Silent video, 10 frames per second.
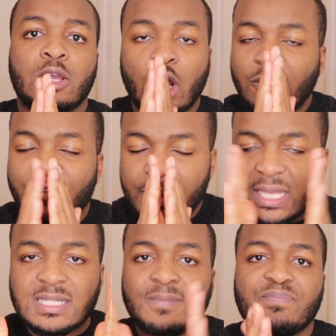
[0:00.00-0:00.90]
God
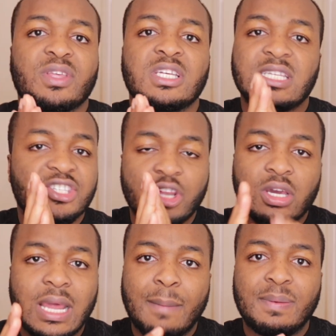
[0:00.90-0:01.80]
forbid, because it's not
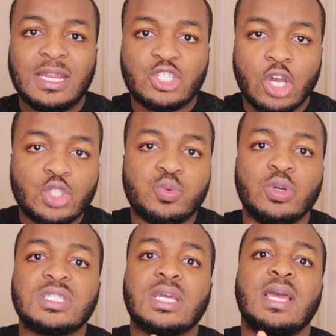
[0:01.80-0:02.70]
going to happen, and touch
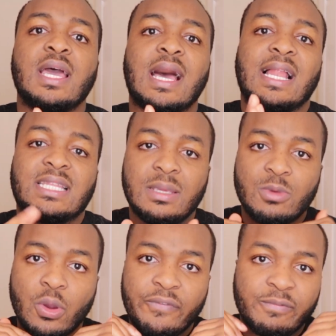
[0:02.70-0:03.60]
wood, I'll keep
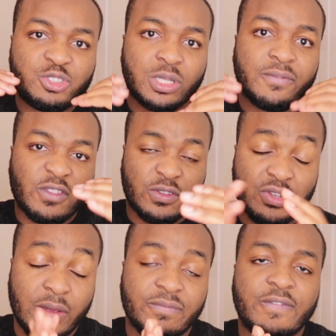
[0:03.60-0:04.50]
going from strength to
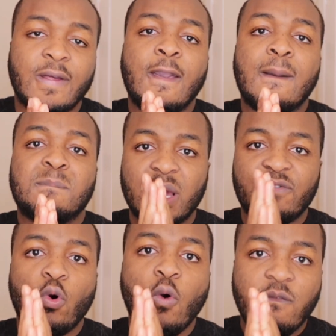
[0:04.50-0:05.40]
strength. But
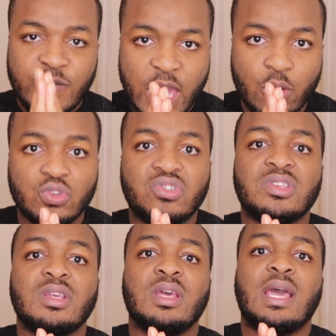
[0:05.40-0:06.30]
if all
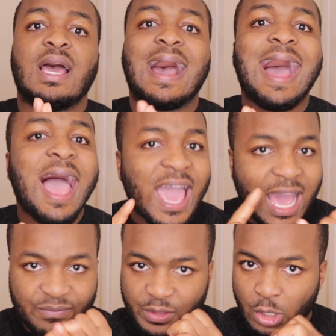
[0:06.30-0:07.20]
fails, I
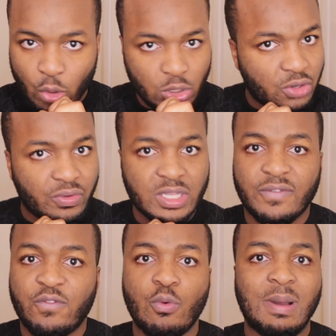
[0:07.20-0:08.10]
have the law degree
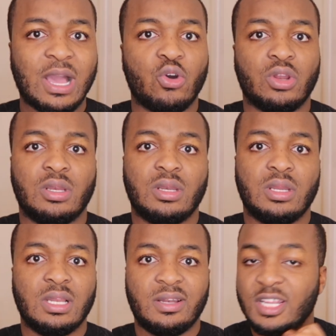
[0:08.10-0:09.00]
to fall back on.
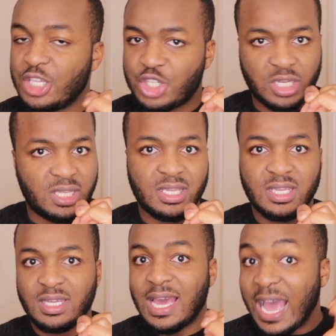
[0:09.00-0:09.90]
Literally,
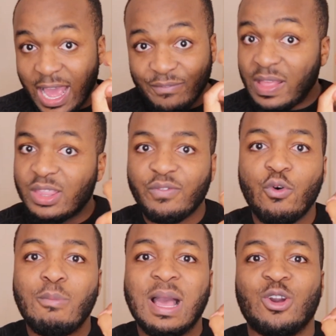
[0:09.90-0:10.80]
I have that to
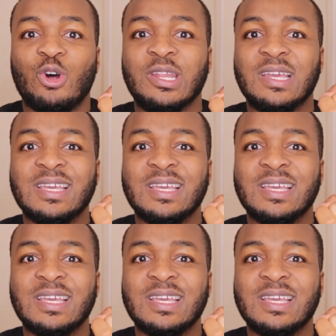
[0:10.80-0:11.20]
fall back on.